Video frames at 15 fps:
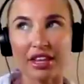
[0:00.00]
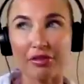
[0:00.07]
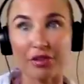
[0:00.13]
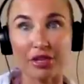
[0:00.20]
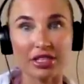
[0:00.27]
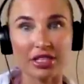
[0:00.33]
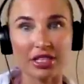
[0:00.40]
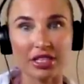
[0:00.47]
there
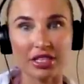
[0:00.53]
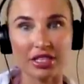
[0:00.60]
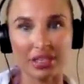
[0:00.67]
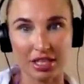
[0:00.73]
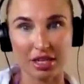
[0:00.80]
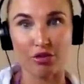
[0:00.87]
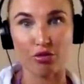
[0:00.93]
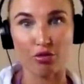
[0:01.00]
is
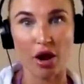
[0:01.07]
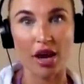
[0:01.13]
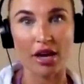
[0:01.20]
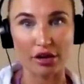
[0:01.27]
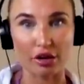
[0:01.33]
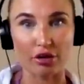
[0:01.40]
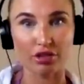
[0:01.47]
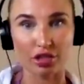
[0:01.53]
still a
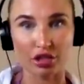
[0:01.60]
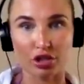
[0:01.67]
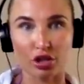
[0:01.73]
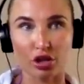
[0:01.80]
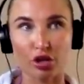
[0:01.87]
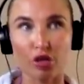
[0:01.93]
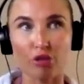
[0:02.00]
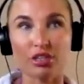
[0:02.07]
lot to
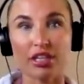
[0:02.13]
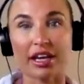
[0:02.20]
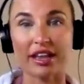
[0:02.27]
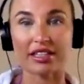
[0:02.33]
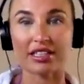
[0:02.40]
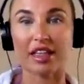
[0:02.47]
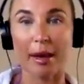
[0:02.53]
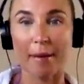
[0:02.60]
do to
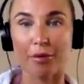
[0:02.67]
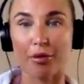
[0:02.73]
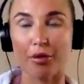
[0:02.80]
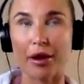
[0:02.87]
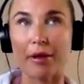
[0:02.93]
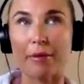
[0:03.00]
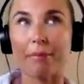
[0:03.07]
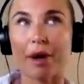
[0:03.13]
get to that
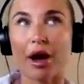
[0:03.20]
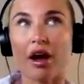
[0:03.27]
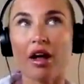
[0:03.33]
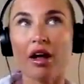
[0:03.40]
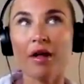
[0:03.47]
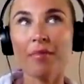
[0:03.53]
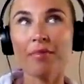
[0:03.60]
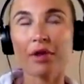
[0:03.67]
point. But
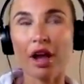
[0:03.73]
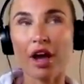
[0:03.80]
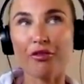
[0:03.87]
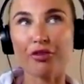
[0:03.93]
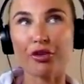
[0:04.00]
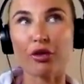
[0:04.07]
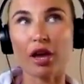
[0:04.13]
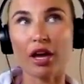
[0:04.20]
I
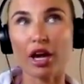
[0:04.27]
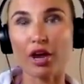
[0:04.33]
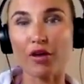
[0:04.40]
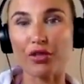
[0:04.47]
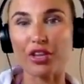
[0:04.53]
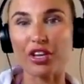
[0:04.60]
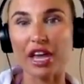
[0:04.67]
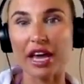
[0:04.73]
feel yeah. like over
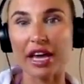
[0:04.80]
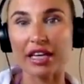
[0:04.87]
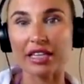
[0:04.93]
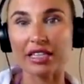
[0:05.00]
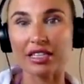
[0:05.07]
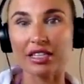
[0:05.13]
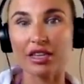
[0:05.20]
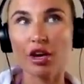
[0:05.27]
the
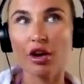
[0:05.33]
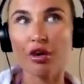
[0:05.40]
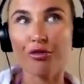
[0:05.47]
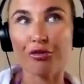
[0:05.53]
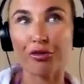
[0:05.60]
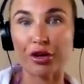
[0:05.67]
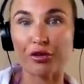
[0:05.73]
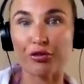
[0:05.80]
next
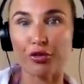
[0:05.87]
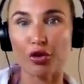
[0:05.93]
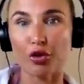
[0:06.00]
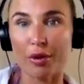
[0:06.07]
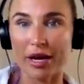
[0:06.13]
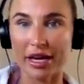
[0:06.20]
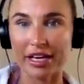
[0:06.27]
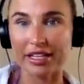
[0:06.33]
three, four
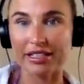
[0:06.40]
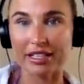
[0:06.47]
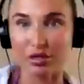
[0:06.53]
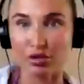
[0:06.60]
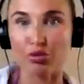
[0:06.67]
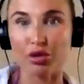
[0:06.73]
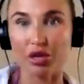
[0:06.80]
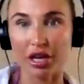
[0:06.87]
weeks,
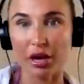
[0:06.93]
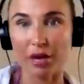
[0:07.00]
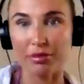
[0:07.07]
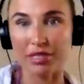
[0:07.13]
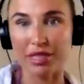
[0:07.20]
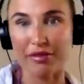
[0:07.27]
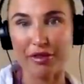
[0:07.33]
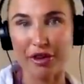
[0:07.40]
it's all going to come
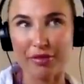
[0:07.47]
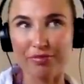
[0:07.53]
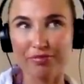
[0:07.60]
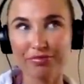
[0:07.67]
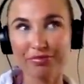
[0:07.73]
together.